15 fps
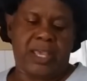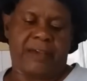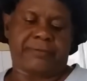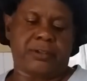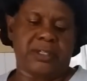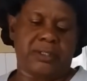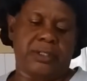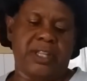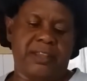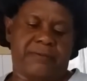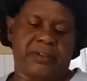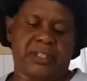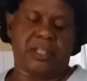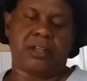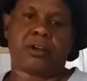You have to
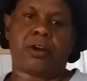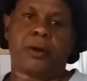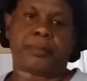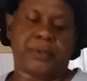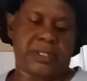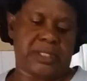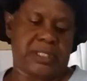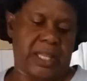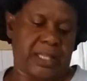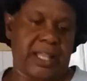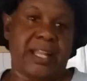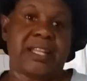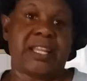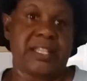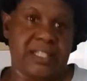leave it in the cup to set
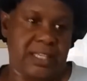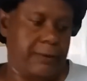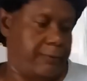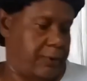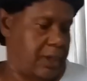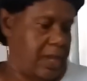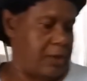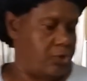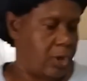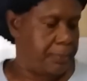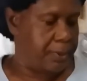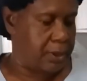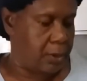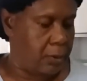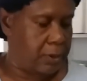and then see if we can
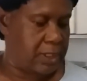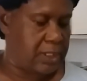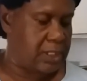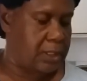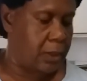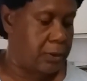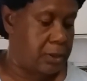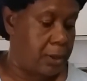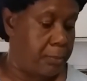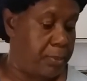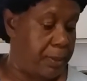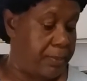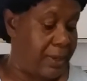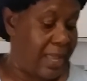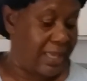drop it out. This is how some
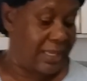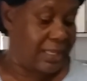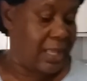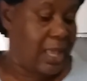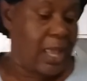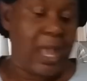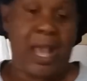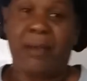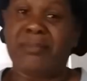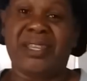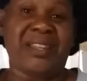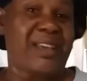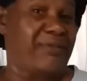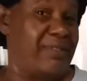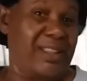people like it. I
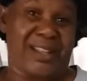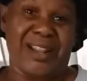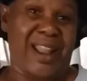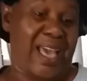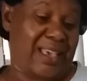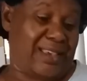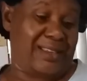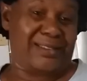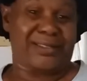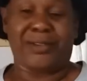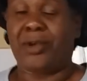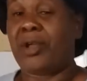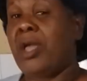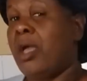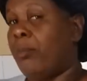mean, definitely like it
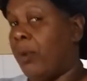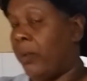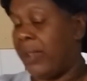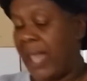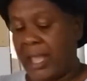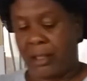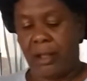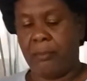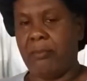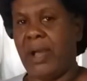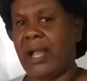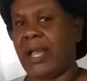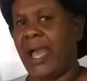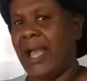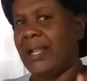so. But when I come
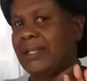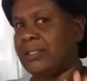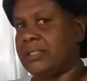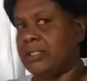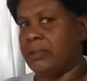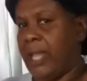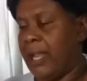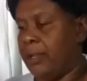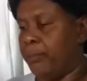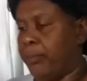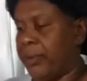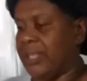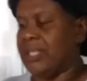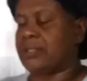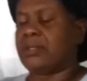back, I'll
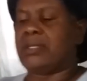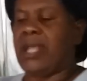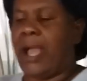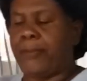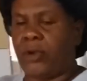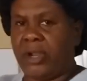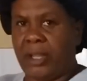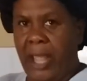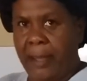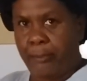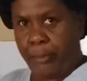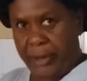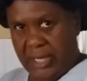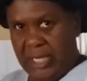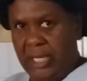bring it to the,
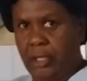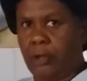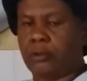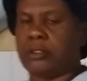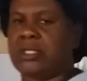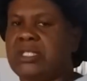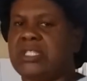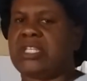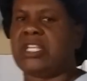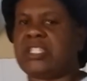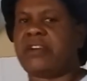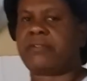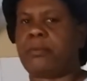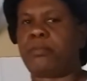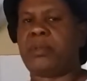I'm bringing it now to the
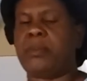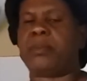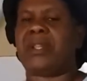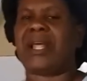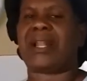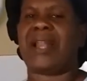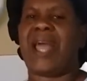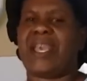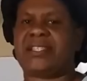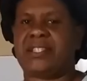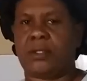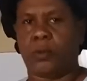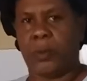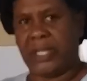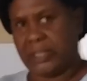stage of the people that
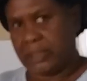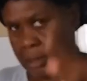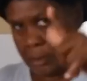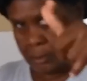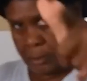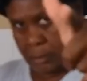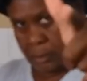likes it wet.